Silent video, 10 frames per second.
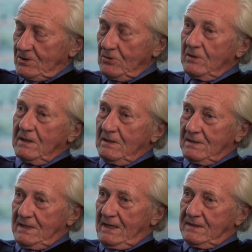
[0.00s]
2
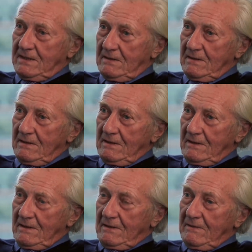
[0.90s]
years later,
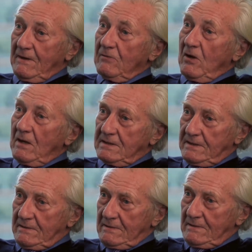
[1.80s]
they
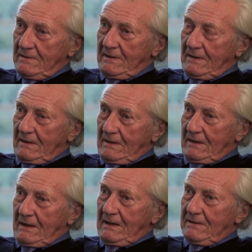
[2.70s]
rioted.
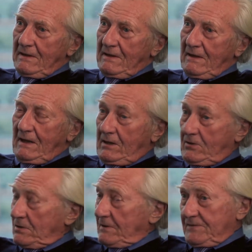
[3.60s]
And I
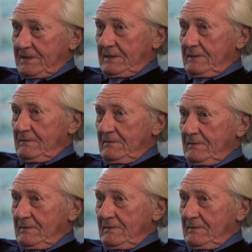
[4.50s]
could have said,